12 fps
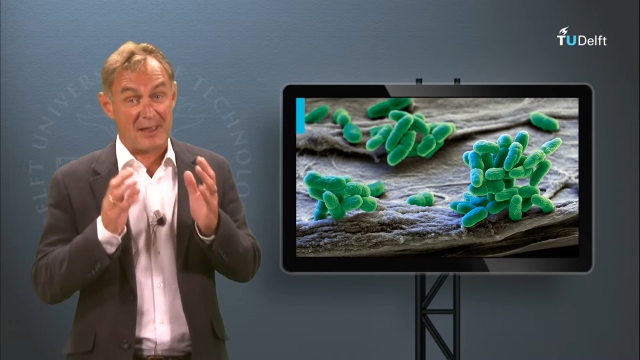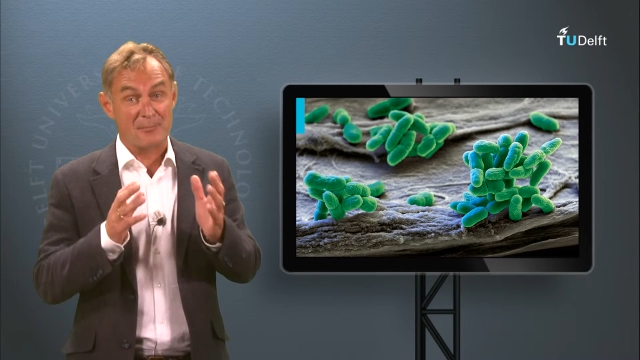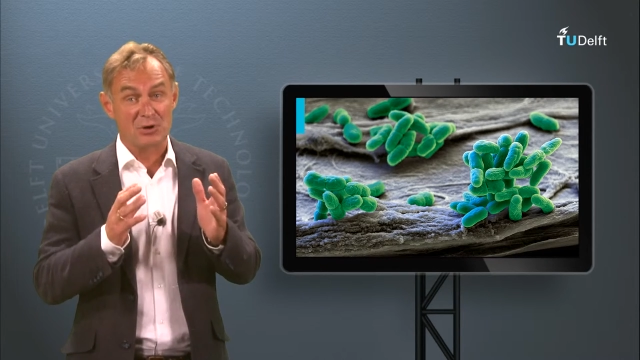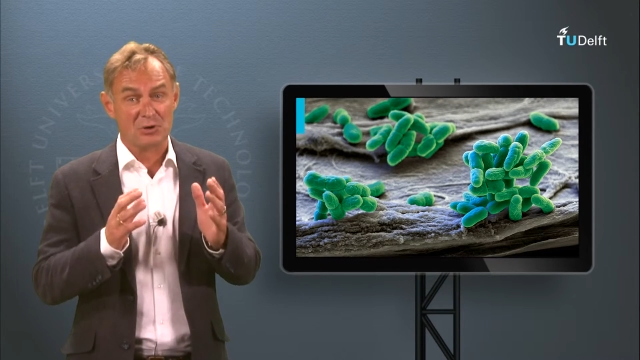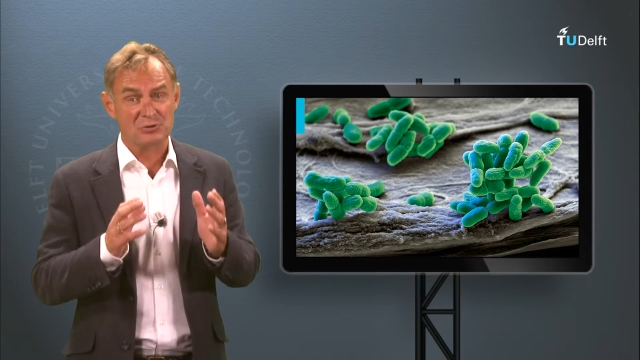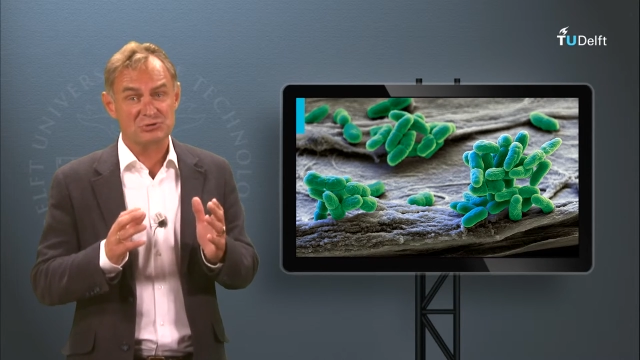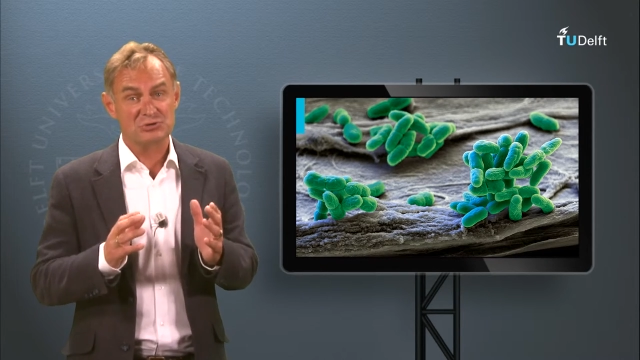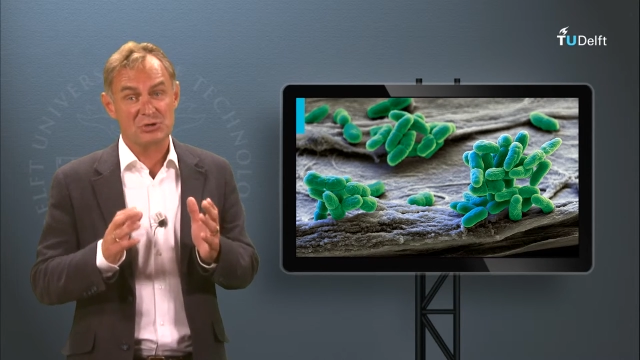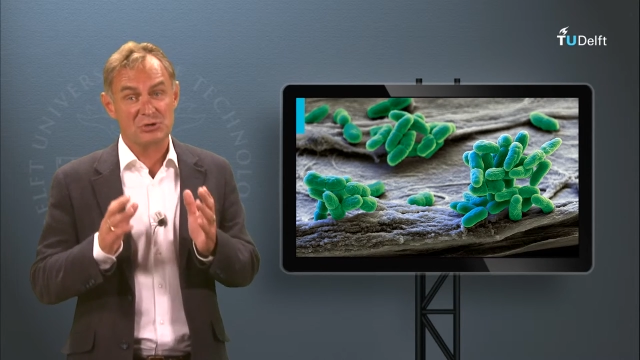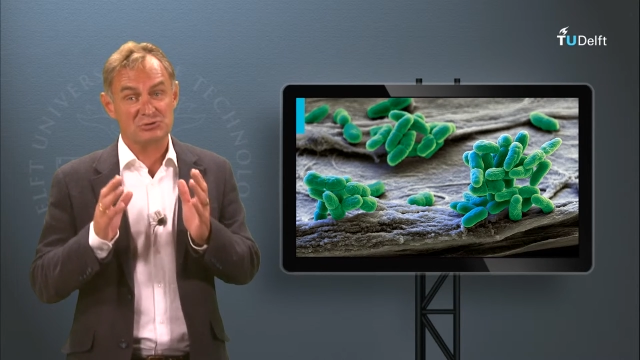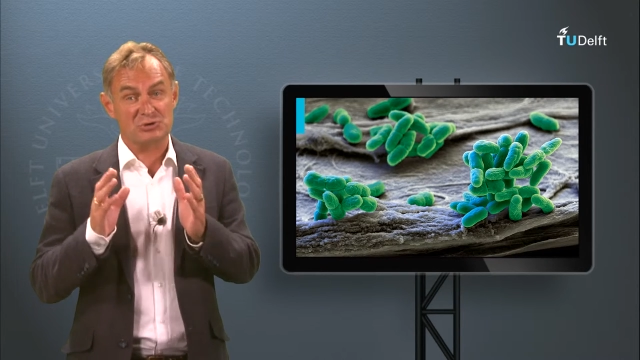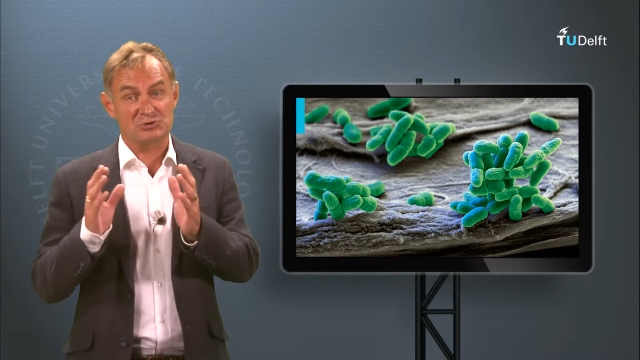chemicals
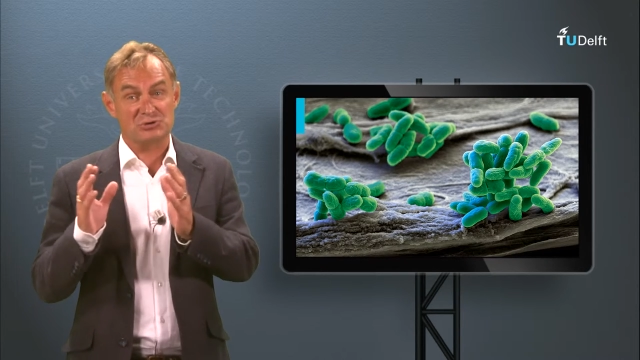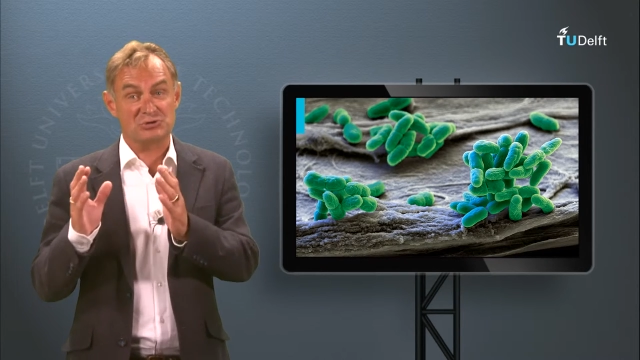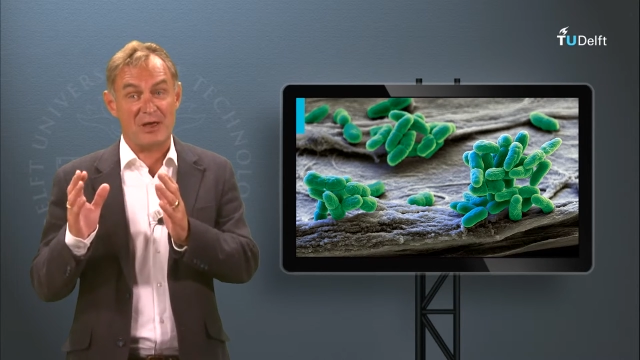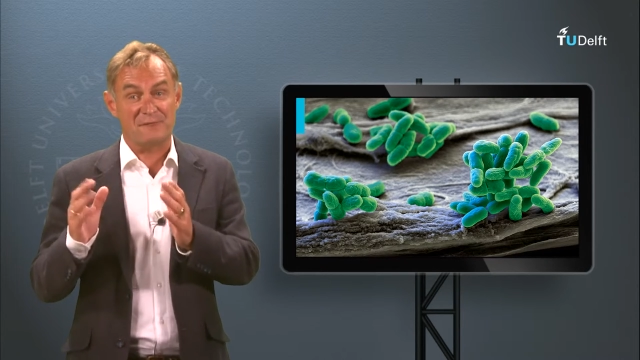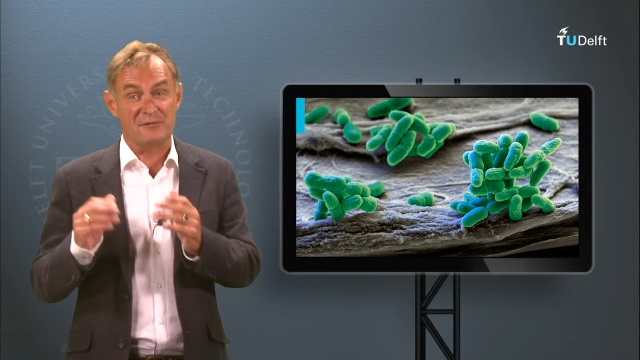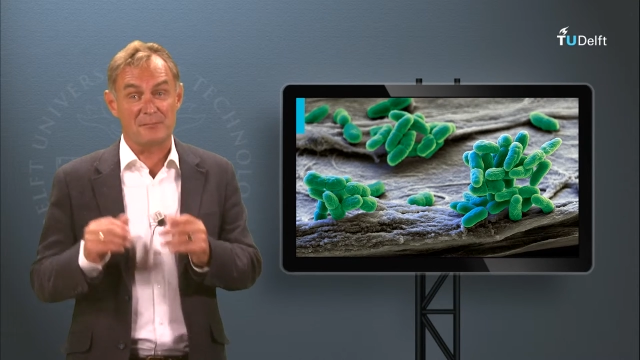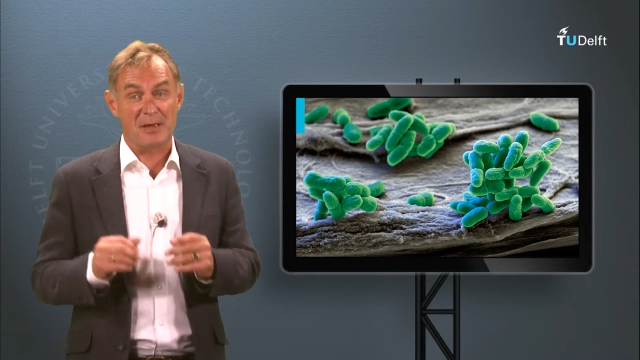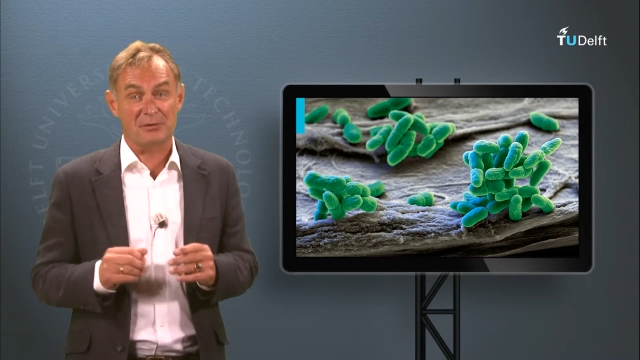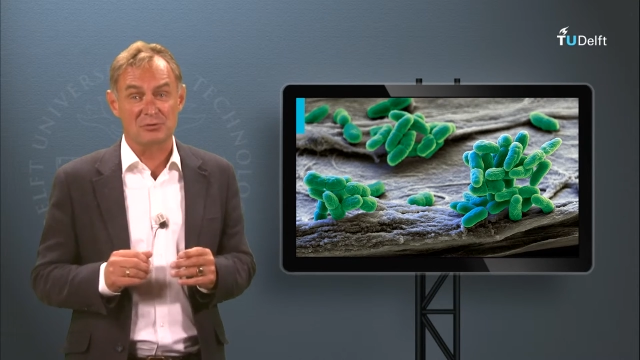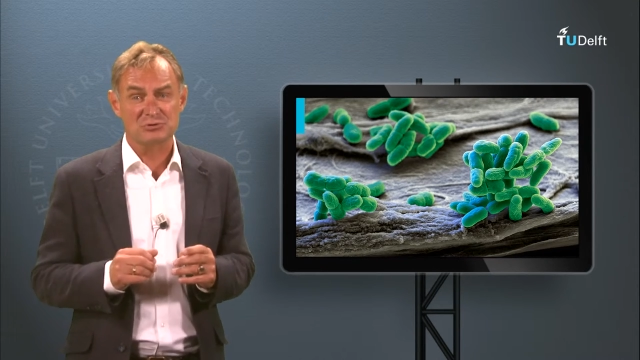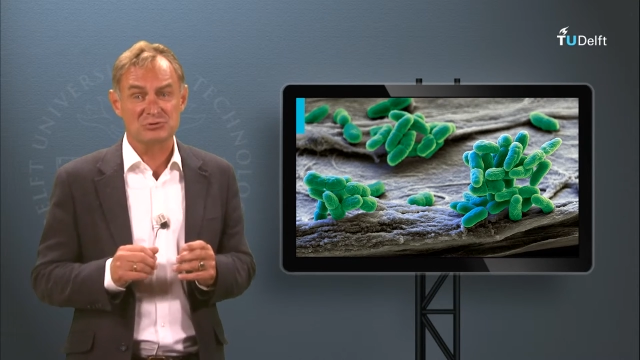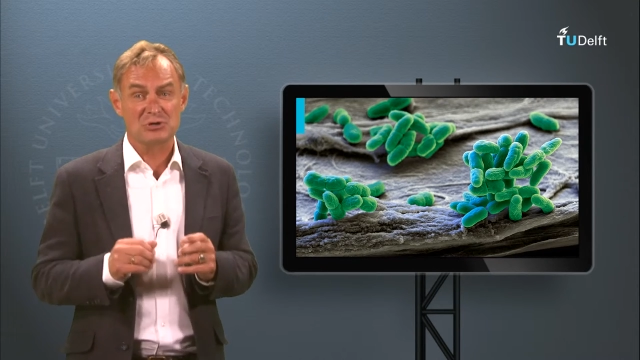such as heavy
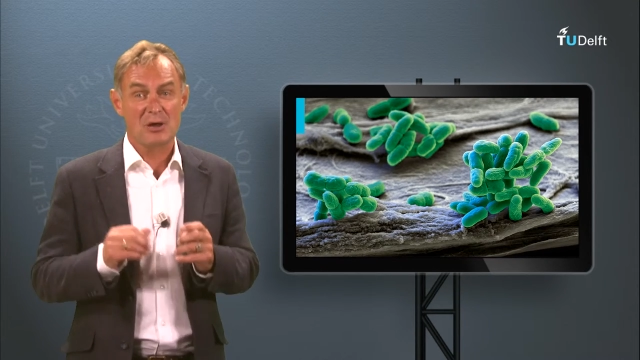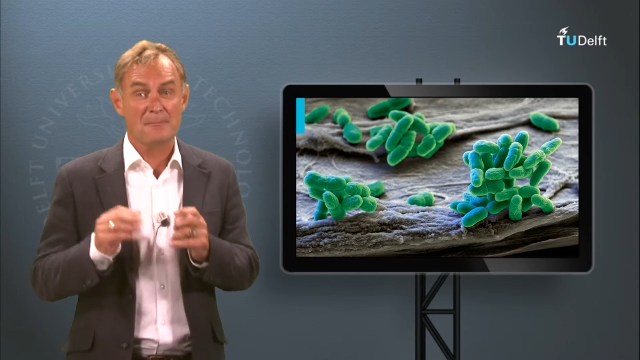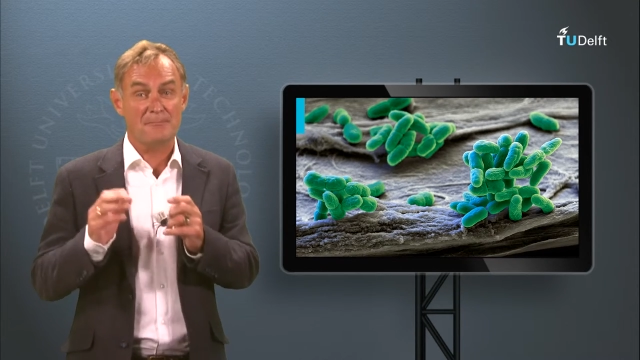metals,